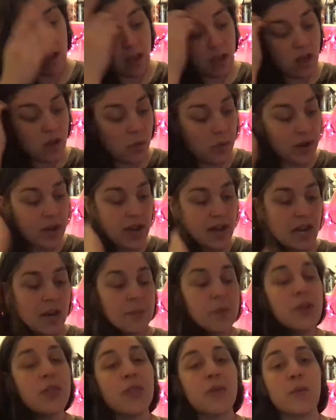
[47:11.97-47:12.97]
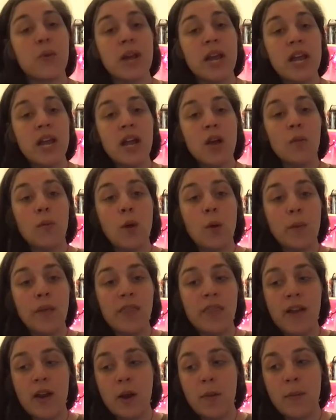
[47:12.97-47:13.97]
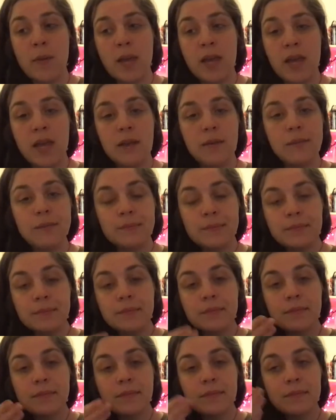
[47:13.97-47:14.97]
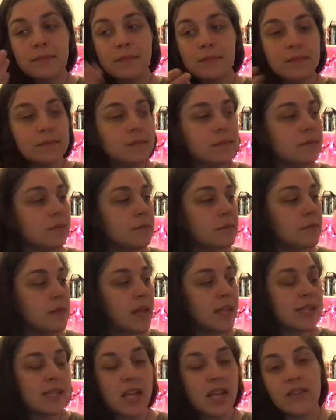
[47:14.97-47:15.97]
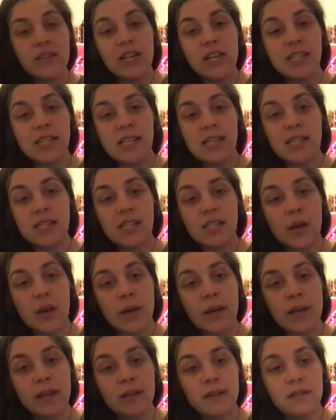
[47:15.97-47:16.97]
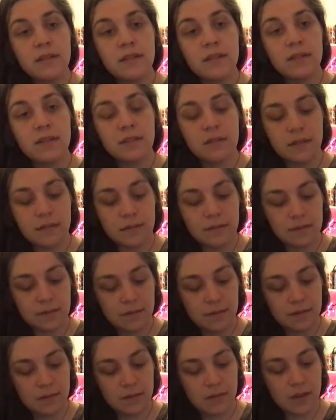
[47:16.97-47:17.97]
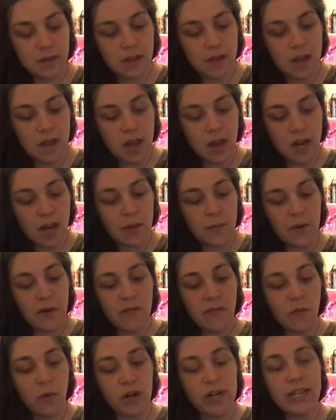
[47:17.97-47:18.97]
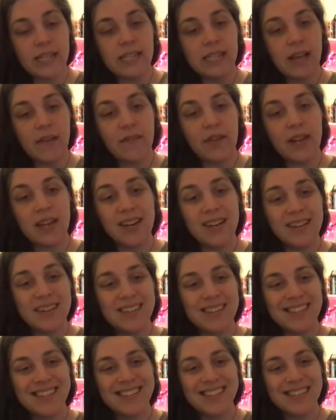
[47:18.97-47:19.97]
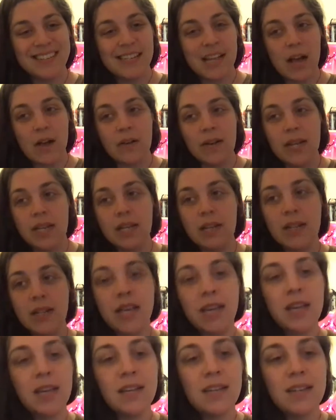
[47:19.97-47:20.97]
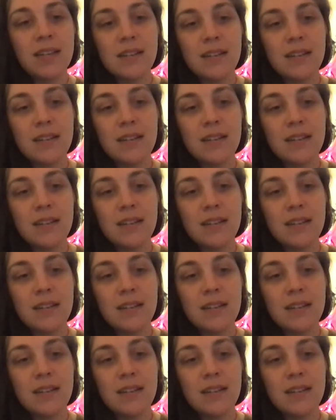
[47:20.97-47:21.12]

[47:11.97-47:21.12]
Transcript: We got number 3, aromatherapy. I still have an incense going. Number 47, sound healing.